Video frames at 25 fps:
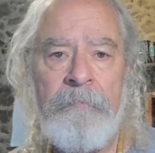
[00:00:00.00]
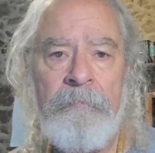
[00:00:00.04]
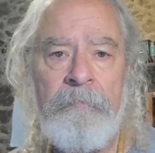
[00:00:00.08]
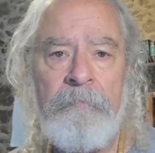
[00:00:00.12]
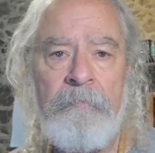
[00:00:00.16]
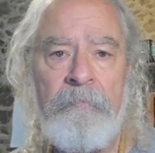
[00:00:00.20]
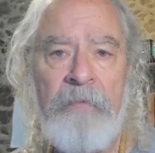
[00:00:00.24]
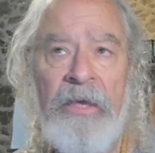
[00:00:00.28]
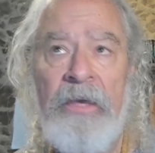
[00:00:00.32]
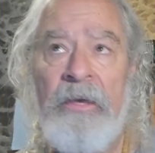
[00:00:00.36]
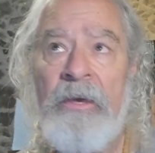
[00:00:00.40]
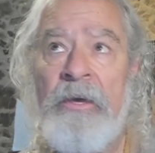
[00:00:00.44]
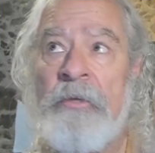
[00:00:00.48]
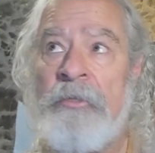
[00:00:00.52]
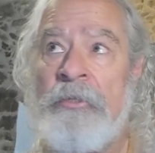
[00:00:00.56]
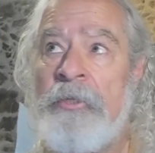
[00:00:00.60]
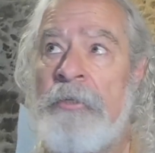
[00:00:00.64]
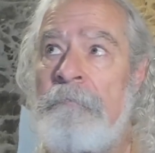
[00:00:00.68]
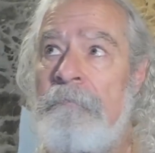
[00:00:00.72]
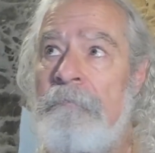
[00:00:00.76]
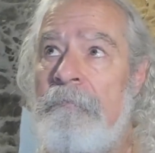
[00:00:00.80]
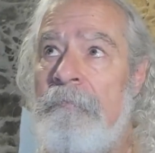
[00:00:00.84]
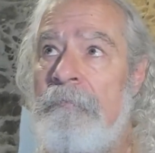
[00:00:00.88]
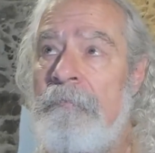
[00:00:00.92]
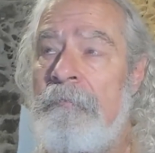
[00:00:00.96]
Because,
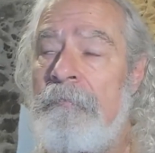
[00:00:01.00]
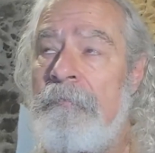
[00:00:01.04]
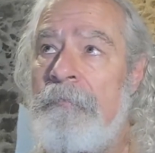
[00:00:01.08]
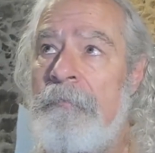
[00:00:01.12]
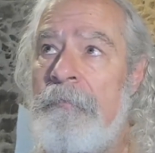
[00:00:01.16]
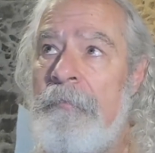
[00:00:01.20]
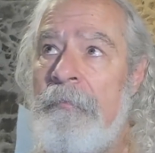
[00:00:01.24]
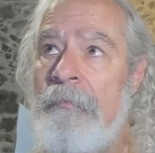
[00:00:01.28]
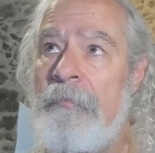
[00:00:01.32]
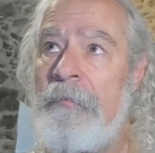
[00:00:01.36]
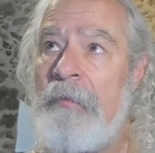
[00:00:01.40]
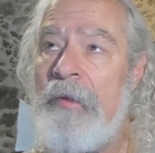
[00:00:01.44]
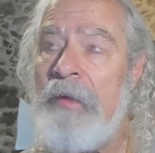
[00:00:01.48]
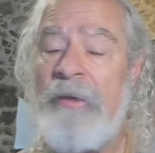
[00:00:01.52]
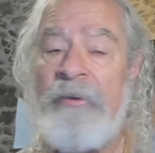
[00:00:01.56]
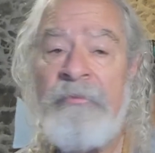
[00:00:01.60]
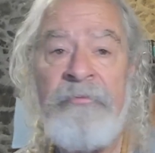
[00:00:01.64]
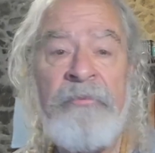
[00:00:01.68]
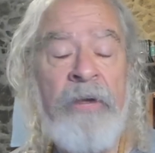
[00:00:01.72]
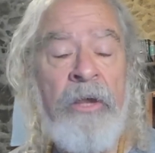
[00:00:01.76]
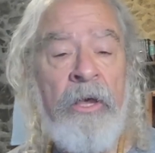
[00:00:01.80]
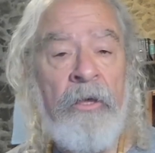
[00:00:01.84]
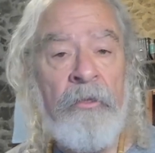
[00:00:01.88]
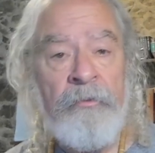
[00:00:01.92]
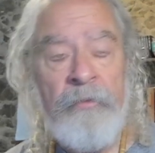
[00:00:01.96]
if
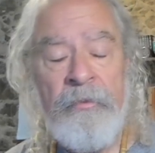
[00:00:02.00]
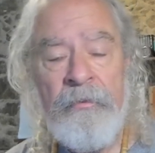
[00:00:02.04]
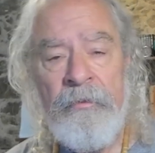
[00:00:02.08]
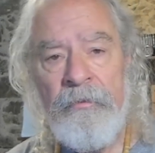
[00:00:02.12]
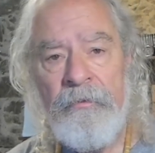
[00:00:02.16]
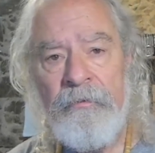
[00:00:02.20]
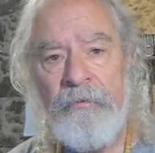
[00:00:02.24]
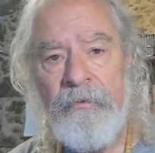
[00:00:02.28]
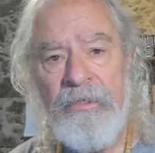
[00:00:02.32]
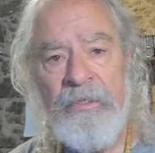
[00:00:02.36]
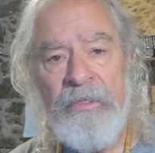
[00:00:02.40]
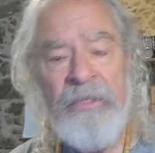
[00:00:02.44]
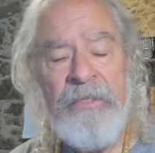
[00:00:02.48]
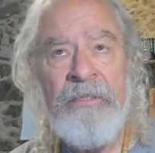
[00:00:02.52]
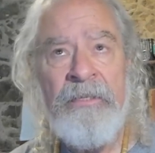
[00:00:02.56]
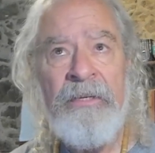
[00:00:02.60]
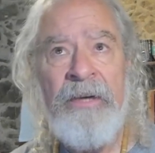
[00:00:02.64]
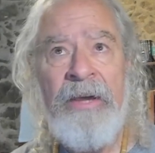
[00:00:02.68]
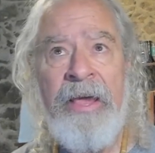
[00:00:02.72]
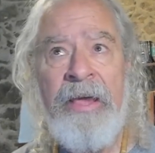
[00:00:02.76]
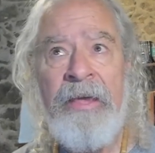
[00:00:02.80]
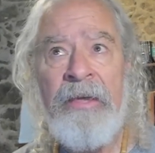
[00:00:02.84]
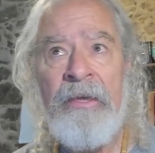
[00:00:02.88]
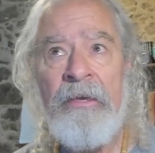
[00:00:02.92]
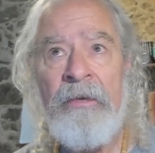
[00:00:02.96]
not, This is
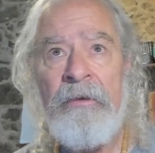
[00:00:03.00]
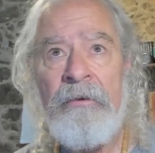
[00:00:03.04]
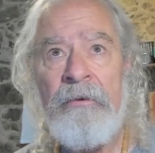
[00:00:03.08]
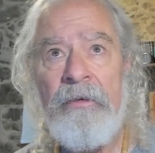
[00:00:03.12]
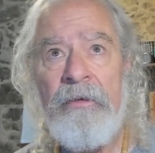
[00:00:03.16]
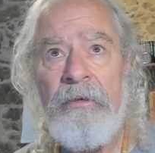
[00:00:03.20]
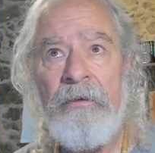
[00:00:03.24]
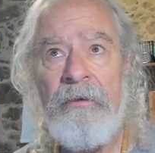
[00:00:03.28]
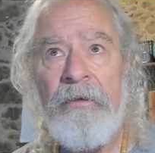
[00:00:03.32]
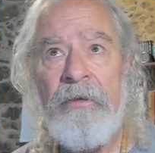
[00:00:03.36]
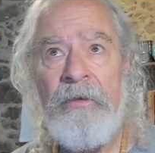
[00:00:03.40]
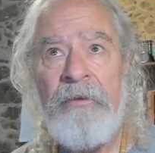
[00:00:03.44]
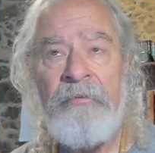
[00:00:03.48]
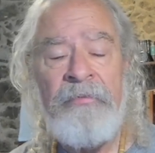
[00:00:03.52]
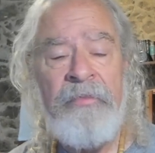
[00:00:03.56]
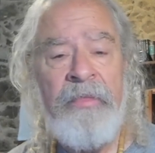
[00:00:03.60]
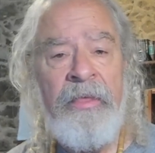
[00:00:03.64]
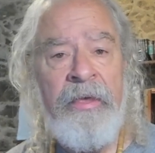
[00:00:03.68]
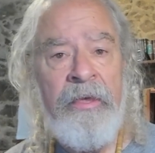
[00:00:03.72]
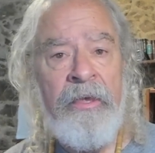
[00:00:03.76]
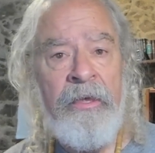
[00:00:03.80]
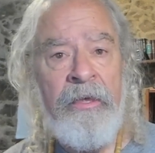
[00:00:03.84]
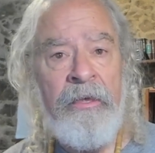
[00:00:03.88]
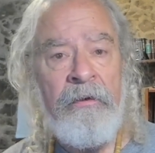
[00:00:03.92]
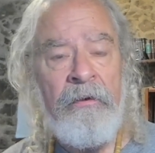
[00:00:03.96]
like if
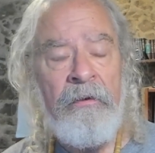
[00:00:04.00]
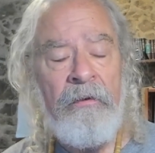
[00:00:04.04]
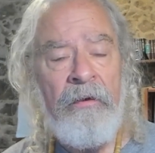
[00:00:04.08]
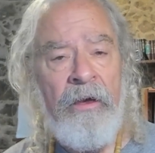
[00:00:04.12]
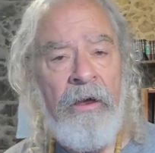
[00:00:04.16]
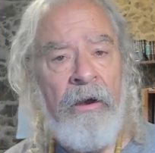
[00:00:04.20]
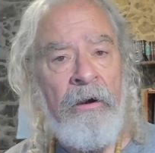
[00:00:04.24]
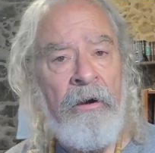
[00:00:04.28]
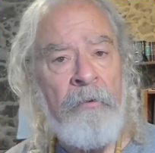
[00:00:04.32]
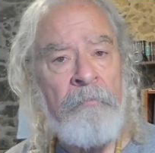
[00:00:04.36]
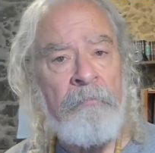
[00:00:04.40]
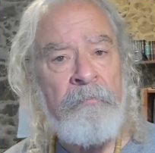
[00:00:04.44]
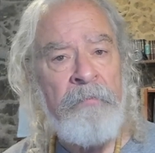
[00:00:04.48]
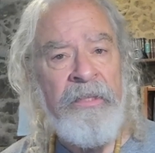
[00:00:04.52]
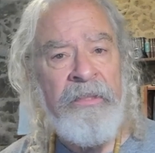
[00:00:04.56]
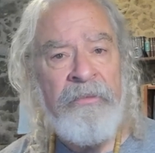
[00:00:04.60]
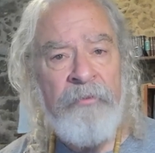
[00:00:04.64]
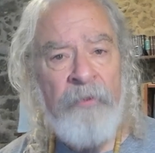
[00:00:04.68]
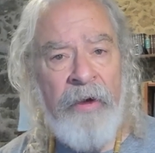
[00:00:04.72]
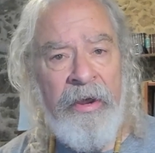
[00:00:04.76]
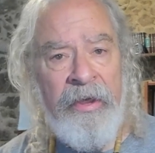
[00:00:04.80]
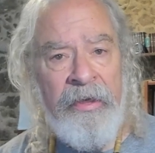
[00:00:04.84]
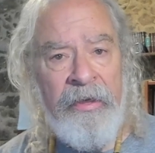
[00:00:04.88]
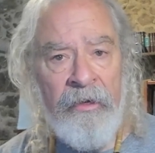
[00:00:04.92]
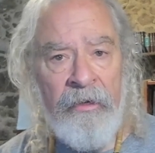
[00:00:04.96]
they are
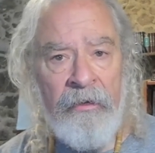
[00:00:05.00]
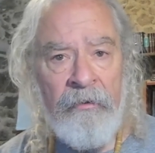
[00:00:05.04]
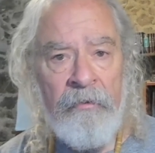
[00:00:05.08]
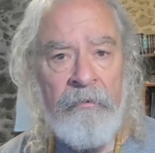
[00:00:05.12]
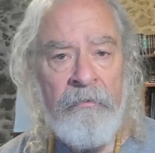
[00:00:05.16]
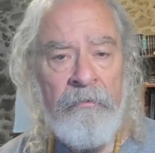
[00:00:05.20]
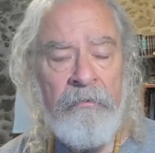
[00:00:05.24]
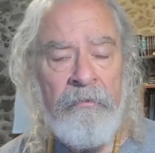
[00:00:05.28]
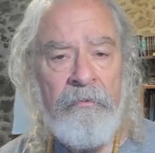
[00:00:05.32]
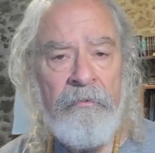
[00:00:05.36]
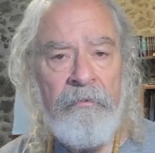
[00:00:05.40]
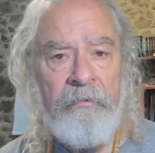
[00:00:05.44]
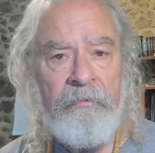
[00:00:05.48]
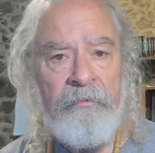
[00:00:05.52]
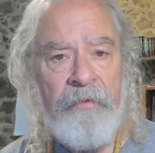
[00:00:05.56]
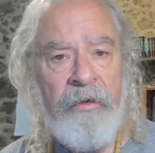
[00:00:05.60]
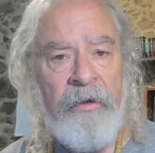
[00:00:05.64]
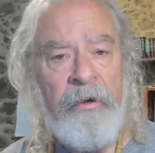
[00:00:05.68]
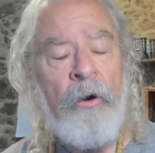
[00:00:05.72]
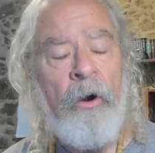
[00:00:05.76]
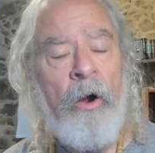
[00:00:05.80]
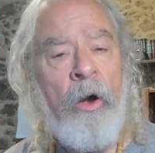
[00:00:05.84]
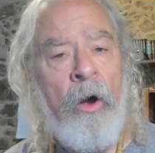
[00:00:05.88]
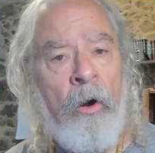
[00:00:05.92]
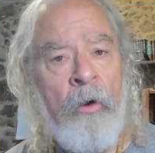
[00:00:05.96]
betraying
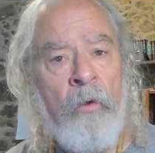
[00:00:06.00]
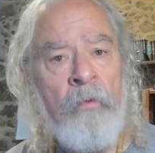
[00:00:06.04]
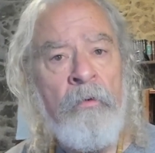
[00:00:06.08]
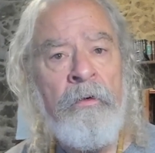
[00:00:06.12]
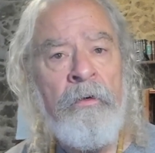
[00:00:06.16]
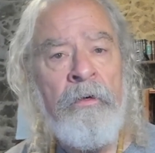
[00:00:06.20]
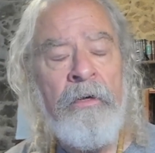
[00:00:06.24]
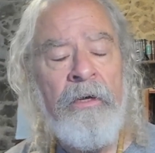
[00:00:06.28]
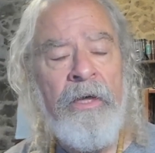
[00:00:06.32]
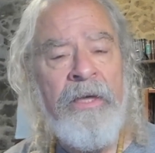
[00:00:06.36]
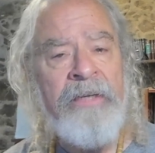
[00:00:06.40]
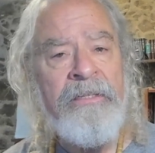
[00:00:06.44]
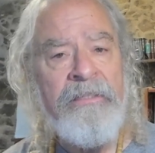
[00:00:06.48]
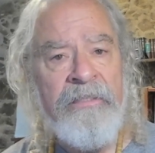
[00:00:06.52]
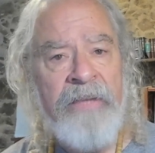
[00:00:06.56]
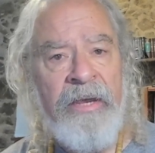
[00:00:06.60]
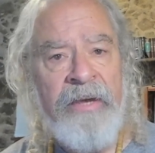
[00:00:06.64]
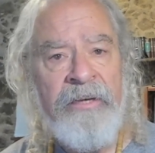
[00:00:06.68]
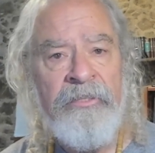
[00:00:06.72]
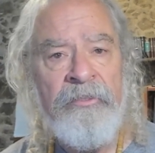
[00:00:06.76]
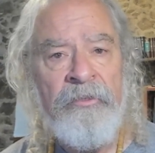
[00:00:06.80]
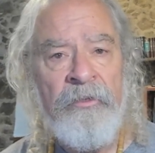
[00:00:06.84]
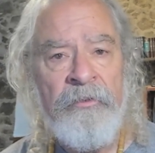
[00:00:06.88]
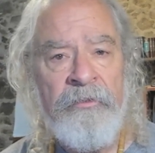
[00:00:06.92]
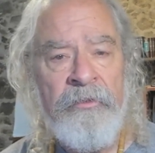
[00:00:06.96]
their own
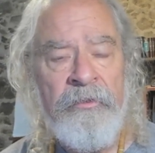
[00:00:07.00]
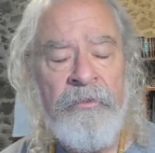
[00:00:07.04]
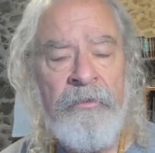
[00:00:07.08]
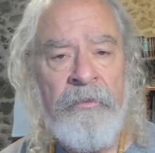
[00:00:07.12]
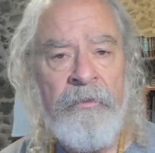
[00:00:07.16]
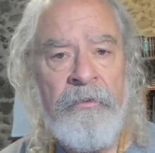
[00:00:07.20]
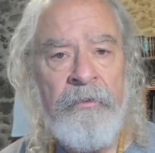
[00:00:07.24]
ancestors.